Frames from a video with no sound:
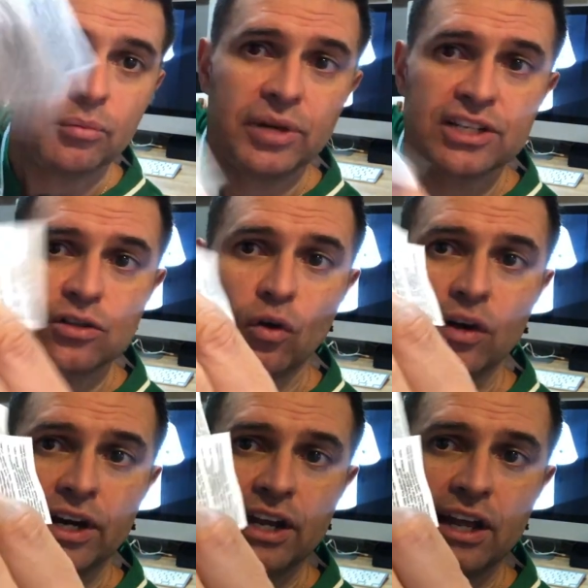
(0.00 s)
But it's
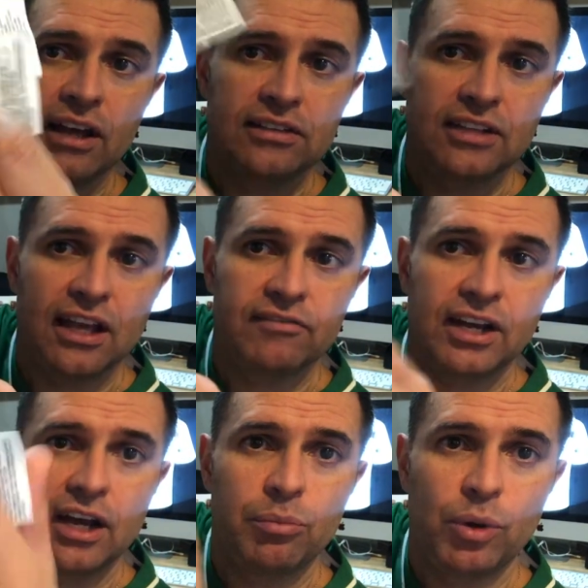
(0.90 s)
longer and they have a
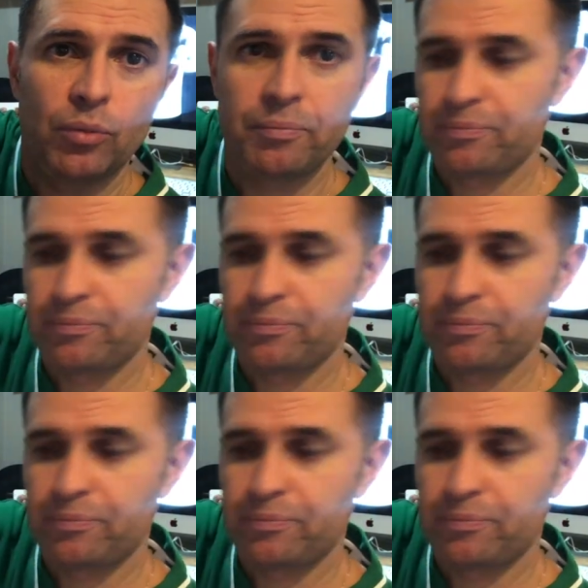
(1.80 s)
couple.